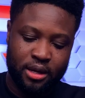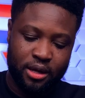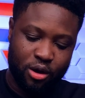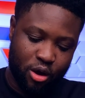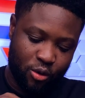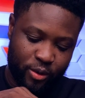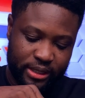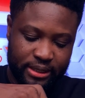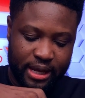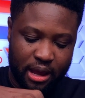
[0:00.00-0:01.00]
it
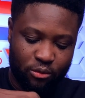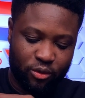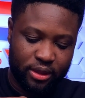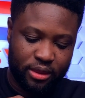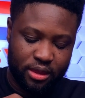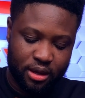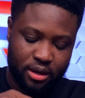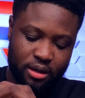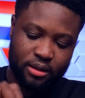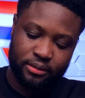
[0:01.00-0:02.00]
always comes with
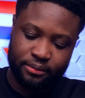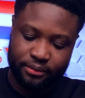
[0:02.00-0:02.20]
the